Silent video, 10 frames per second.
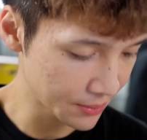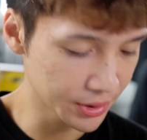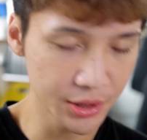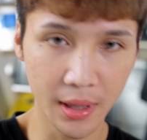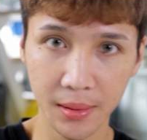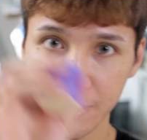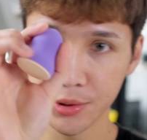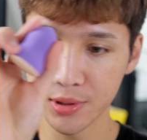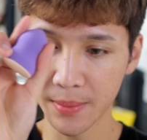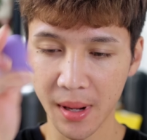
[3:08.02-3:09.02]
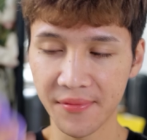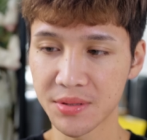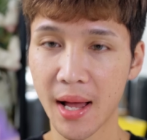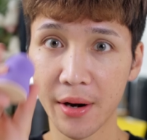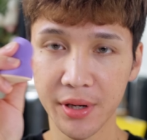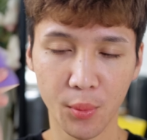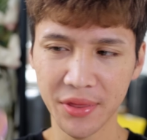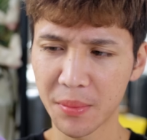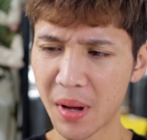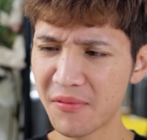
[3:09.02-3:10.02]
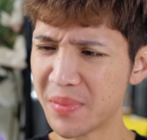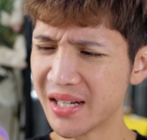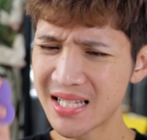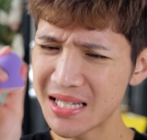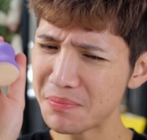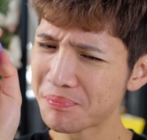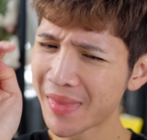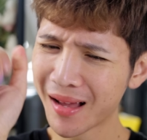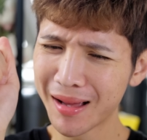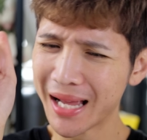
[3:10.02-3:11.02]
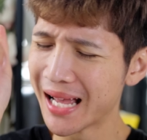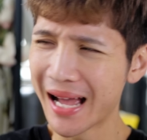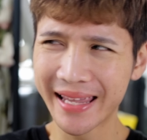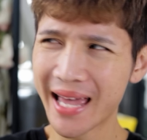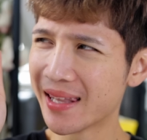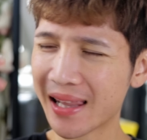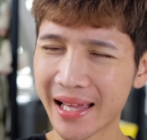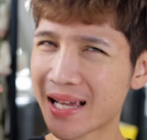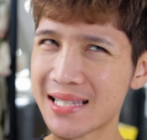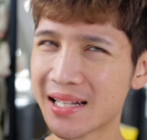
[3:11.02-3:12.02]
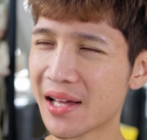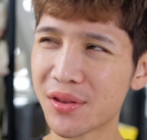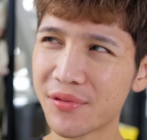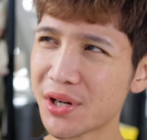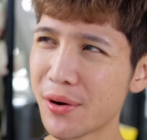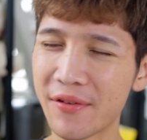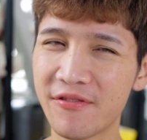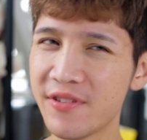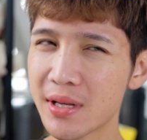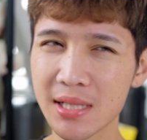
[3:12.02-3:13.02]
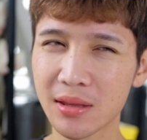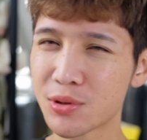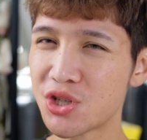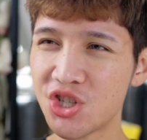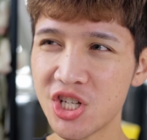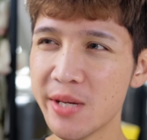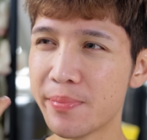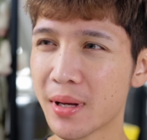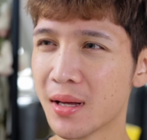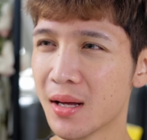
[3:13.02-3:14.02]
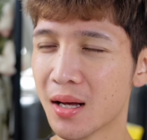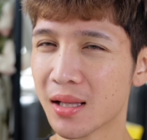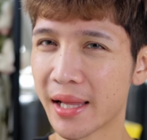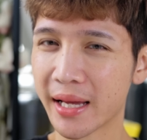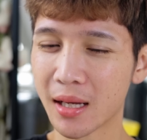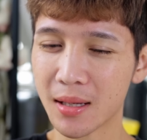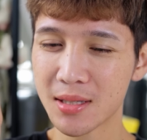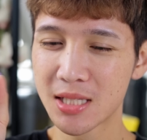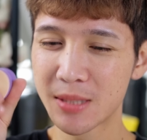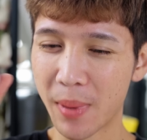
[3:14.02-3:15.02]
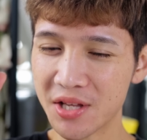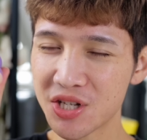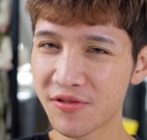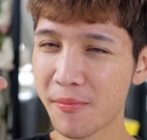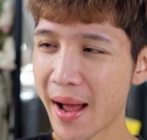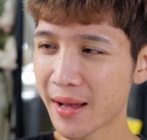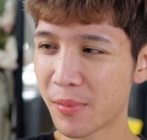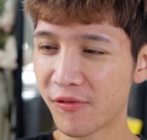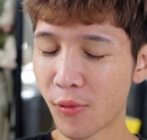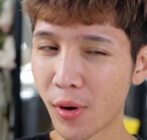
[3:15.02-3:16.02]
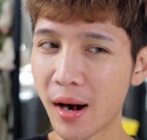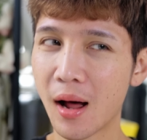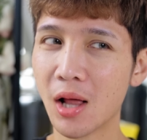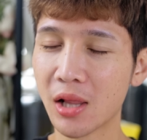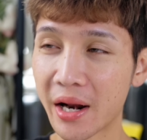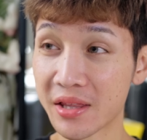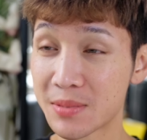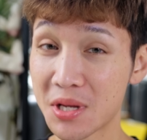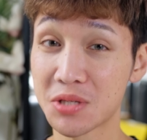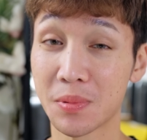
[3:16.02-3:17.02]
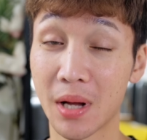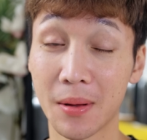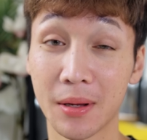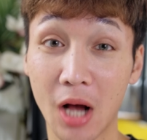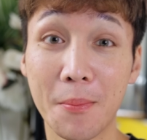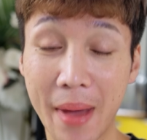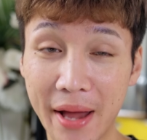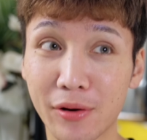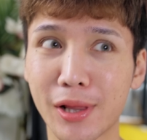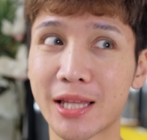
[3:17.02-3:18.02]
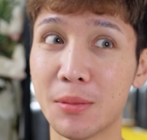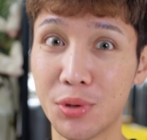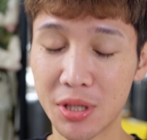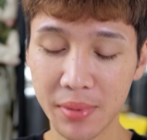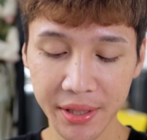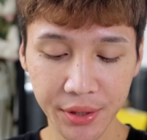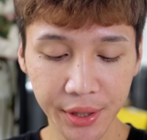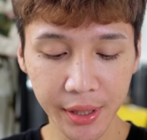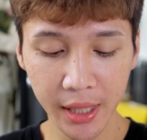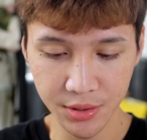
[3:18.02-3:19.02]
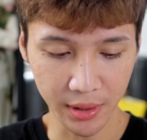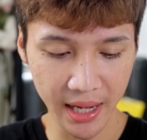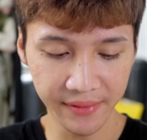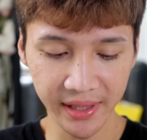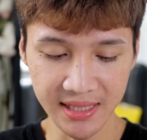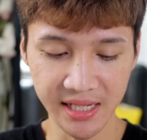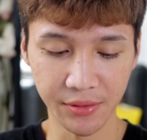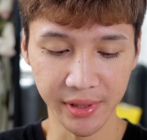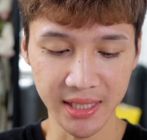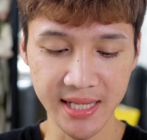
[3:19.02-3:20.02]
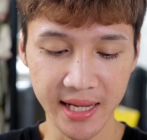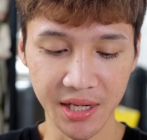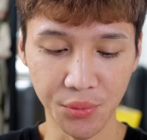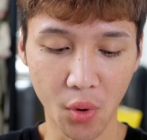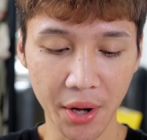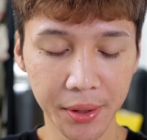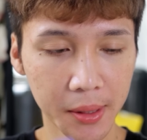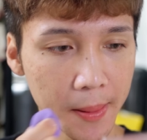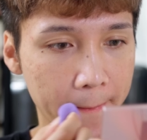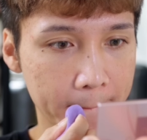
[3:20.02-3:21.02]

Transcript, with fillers: I'm gonna use the puff as well. I already wet the puff, but doesn't, again, like I said in the other video, it feels like those cheap, like sponges from back before a lot of the sponges got, got better, like the Beauty Blender. So it kind of like didn't really take any water.